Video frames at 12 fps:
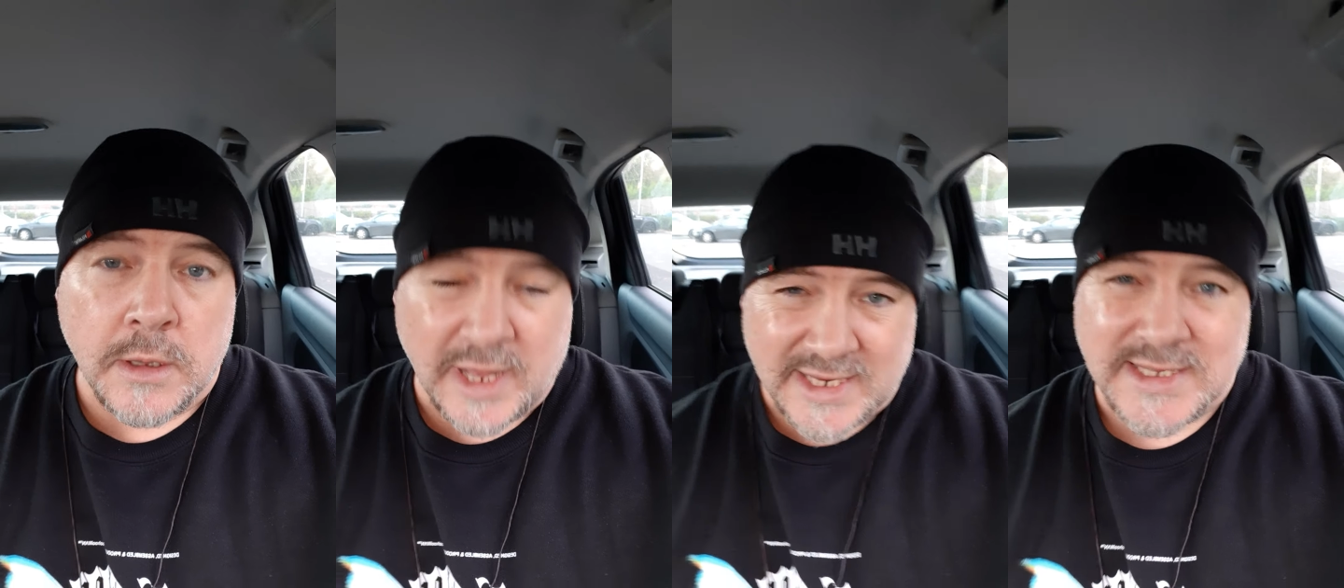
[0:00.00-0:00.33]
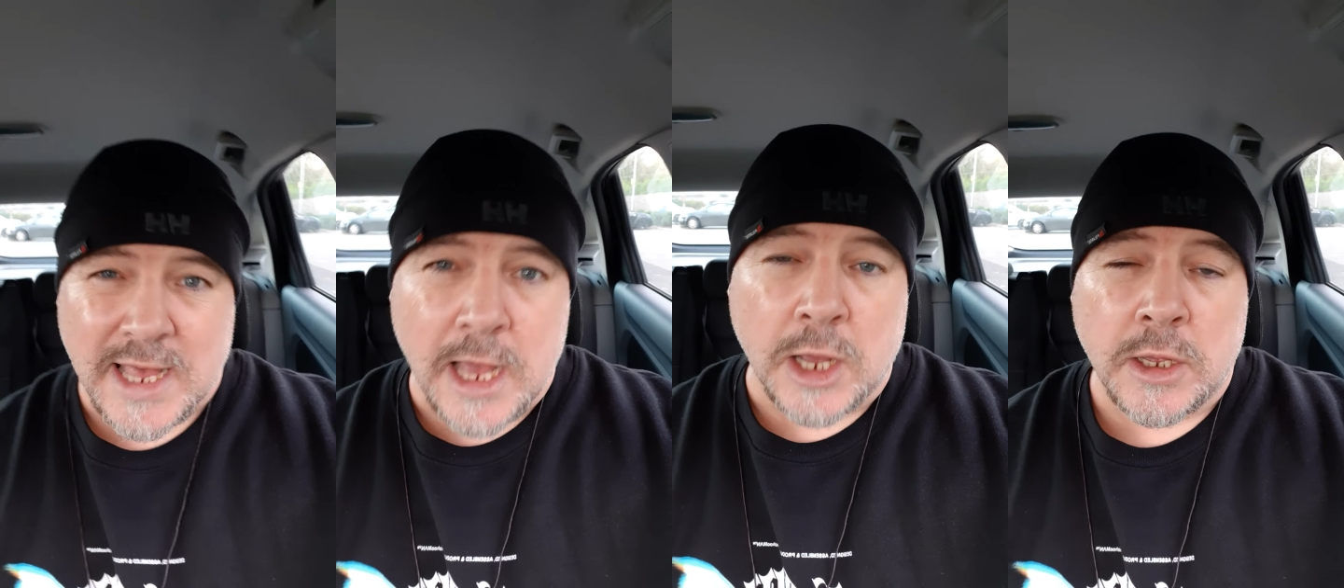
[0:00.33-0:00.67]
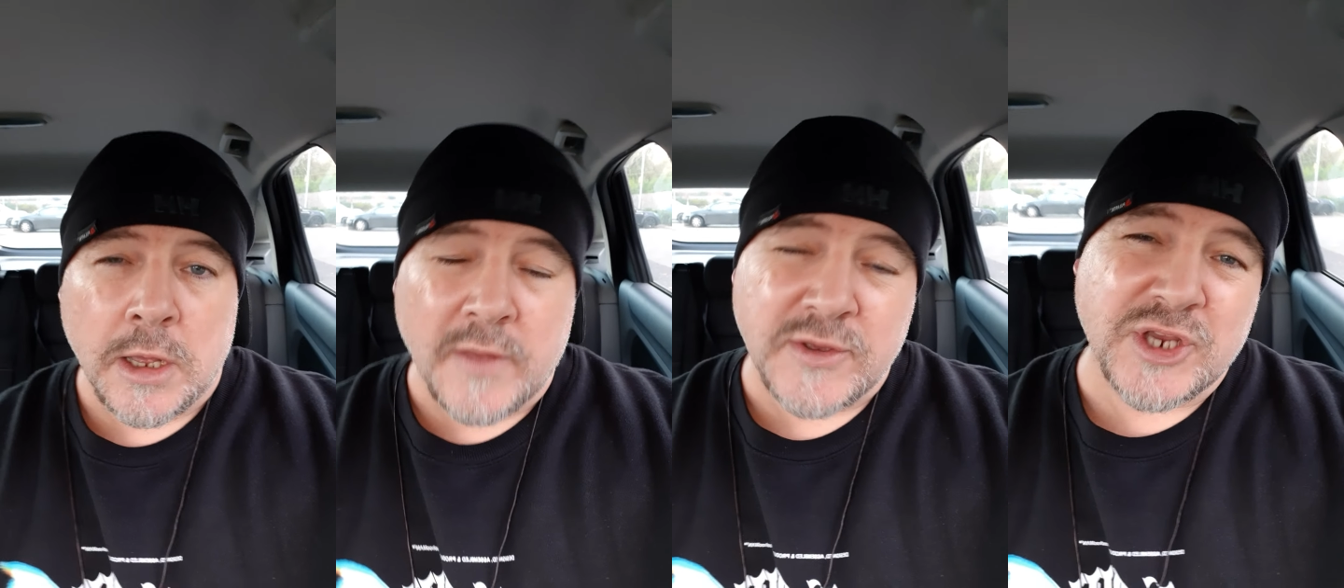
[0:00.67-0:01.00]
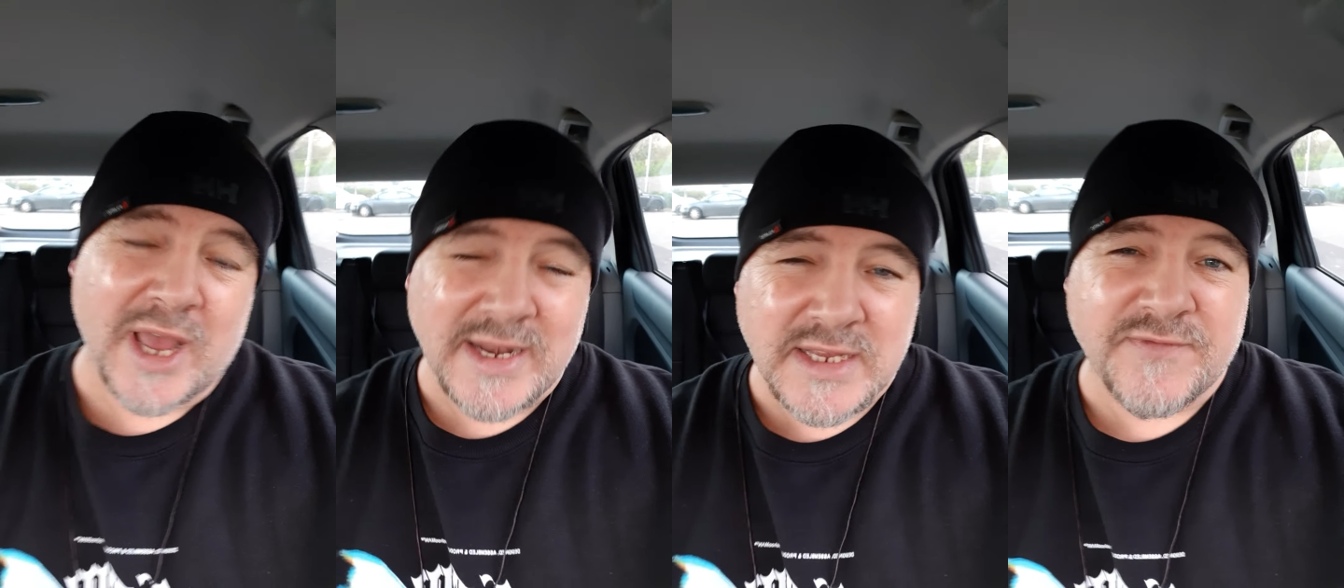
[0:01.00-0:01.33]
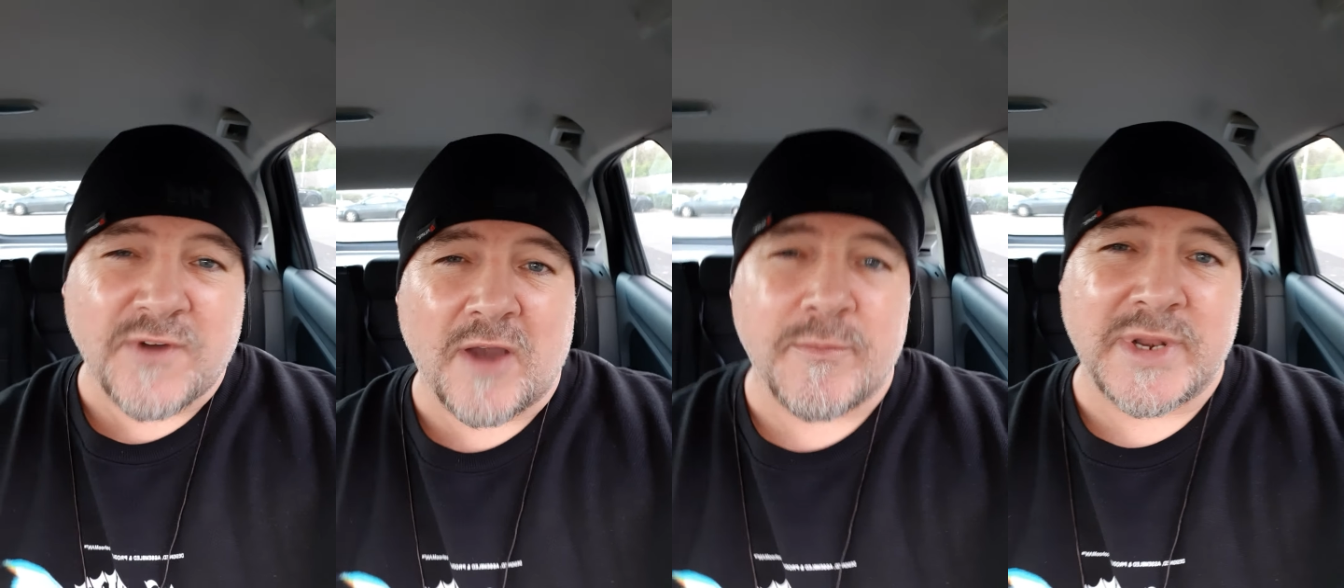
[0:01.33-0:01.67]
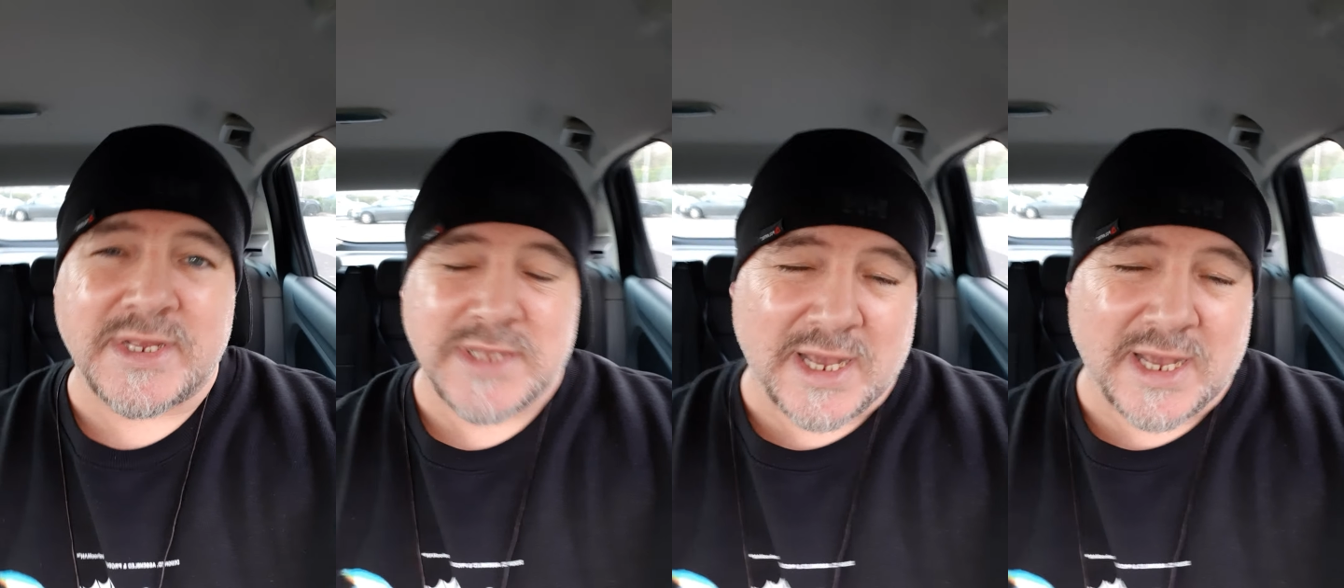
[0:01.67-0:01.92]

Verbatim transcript: That's that. Unless you get at least five minutes,